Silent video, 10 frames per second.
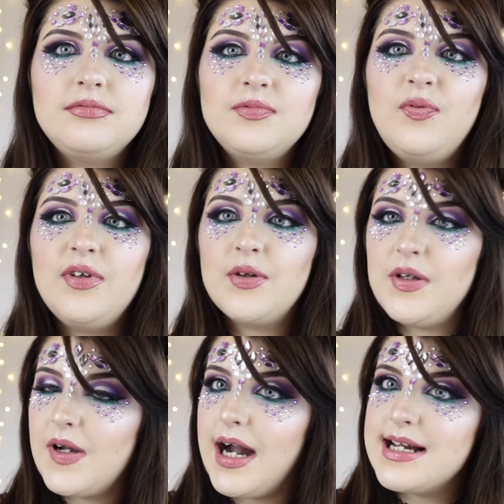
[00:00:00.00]
fill
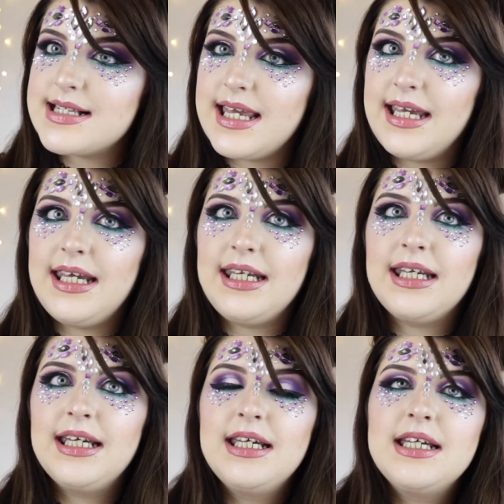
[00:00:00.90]
you guys
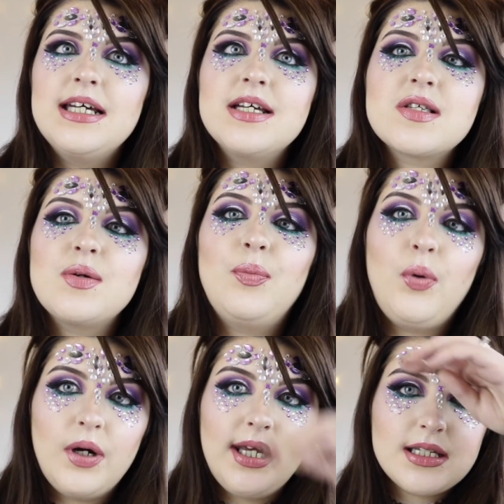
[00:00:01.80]
in at some
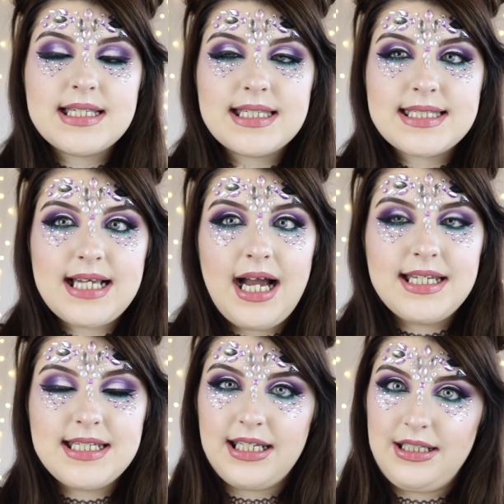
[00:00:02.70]
point. It's
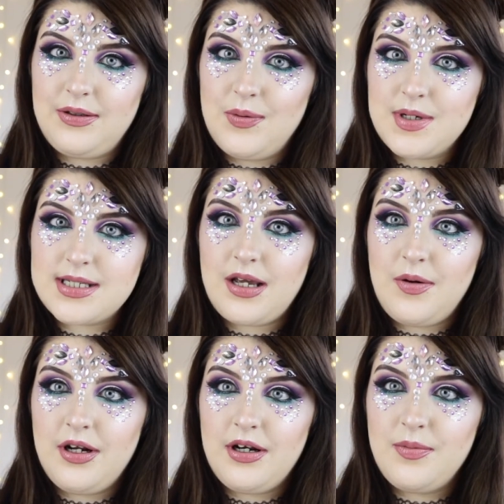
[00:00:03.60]
exciting what's
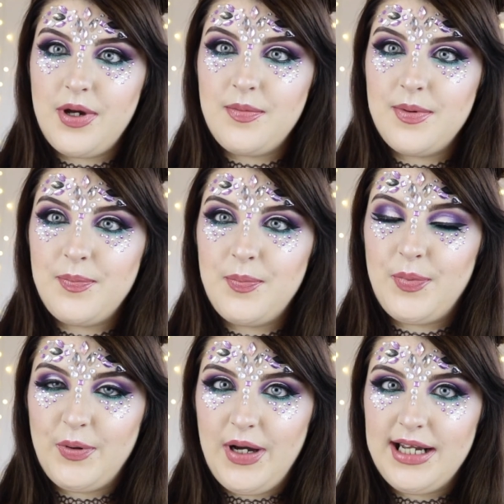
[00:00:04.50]
going on at the moment,
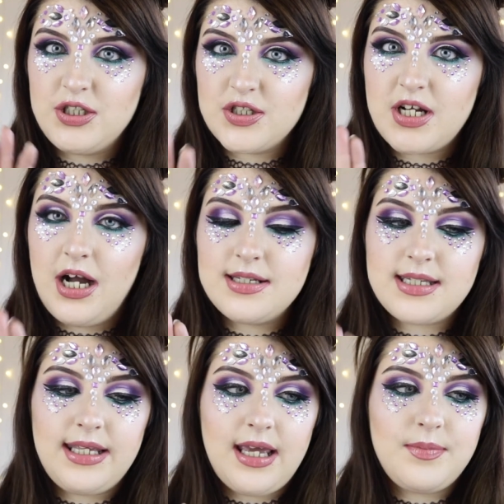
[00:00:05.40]
but I just can't
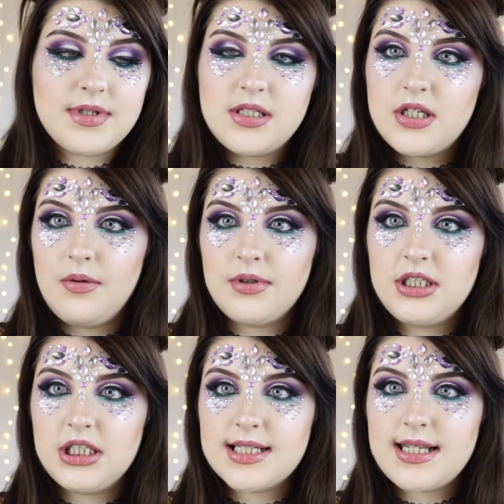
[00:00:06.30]
say yet because I don't want
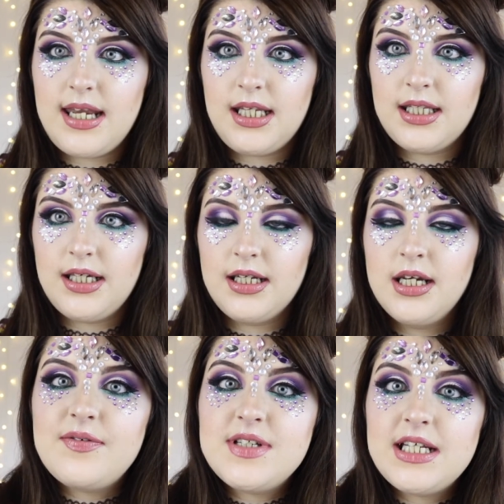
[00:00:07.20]
to jinx anything.
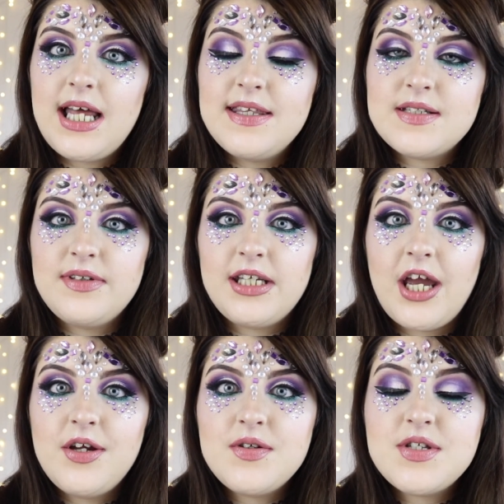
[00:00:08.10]
If you do like this
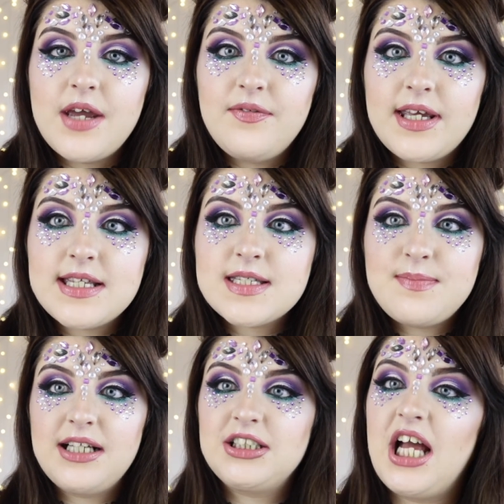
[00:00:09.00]
video, don't forget to
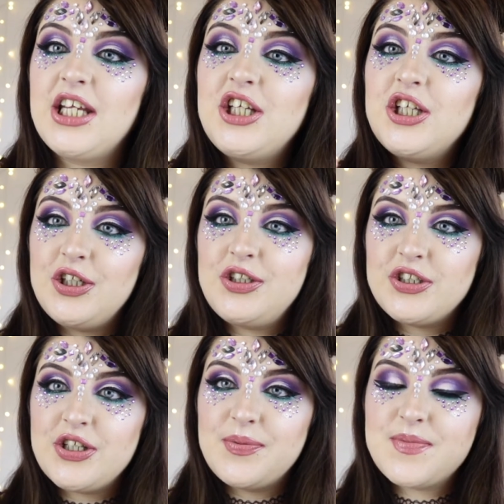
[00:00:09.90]
smash that
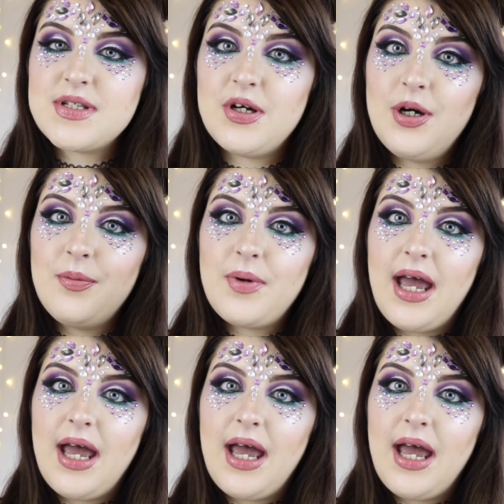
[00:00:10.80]
huge thumbs up